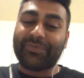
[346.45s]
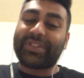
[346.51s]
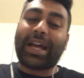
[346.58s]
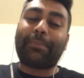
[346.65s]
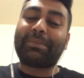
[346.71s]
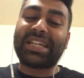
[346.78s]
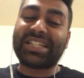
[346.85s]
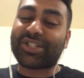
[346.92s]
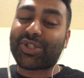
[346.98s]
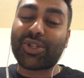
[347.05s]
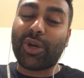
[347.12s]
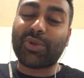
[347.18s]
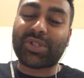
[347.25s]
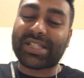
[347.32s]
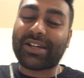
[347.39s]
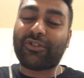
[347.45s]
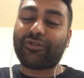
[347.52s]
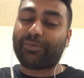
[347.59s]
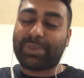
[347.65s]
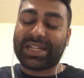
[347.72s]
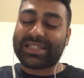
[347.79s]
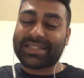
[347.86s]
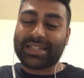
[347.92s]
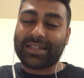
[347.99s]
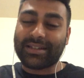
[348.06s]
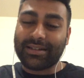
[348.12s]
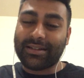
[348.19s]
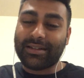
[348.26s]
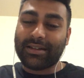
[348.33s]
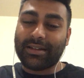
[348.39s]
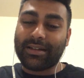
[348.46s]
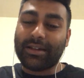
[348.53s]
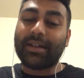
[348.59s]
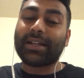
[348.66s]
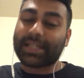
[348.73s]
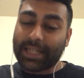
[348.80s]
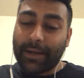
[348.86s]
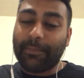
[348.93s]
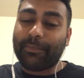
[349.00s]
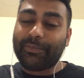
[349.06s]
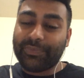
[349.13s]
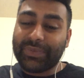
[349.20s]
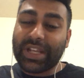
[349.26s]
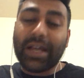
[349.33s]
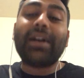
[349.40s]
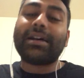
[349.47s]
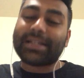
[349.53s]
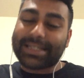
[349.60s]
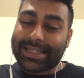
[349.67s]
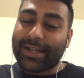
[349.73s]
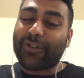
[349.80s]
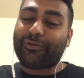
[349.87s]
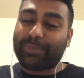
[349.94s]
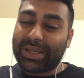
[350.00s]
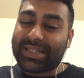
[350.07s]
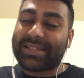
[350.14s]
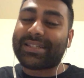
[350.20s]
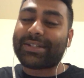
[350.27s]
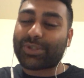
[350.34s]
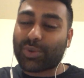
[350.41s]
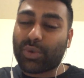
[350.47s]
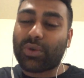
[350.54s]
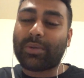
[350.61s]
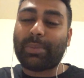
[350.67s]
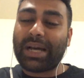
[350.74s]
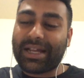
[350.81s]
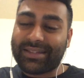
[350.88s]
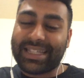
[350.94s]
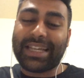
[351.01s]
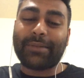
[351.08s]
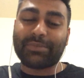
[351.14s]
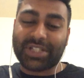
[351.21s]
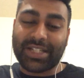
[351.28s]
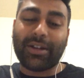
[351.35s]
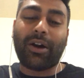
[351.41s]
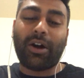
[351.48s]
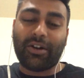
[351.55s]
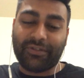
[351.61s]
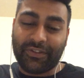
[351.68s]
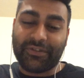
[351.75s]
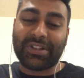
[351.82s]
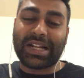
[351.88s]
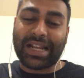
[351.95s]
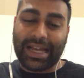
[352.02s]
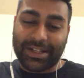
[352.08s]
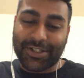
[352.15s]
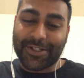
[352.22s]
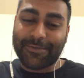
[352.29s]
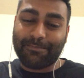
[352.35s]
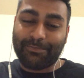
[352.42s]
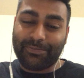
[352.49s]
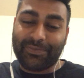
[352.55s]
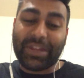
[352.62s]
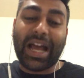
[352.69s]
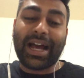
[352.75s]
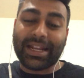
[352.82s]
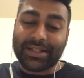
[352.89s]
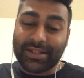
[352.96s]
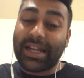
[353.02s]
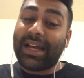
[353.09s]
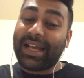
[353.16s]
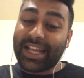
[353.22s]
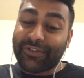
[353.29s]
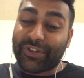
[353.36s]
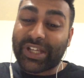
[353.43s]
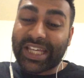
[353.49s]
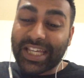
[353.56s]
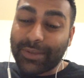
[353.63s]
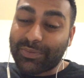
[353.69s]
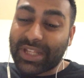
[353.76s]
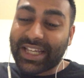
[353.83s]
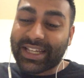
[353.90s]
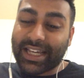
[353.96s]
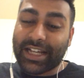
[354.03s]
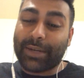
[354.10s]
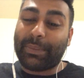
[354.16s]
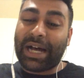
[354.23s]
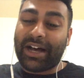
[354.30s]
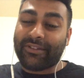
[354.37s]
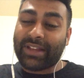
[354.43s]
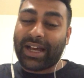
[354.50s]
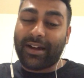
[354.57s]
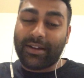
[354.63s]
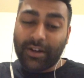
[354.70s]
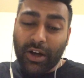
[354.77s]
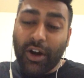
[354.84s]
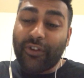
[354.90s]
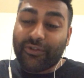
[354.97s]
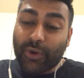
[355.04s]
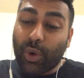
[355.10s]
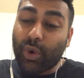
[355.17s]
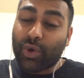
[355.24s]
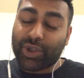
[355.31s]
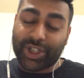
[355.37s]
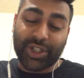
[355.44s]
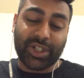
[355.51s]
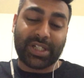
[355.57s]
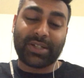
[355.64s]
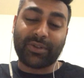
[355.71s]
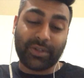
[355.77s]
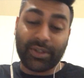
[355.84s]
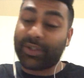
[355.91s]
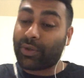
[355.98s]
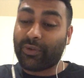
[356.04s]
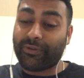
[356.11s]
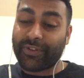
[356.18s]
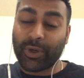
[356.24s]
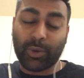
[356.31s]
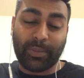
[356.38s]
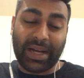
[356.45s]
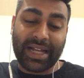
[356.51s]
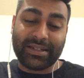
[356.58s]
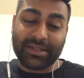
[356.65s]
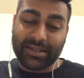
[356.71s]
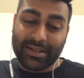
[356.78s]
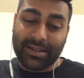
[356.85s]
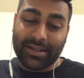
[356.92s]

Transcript: That means no self-pity. Yep, self-pity is all about the empty half of the glass. And if you keep thinking about that, of course you'll feel bad.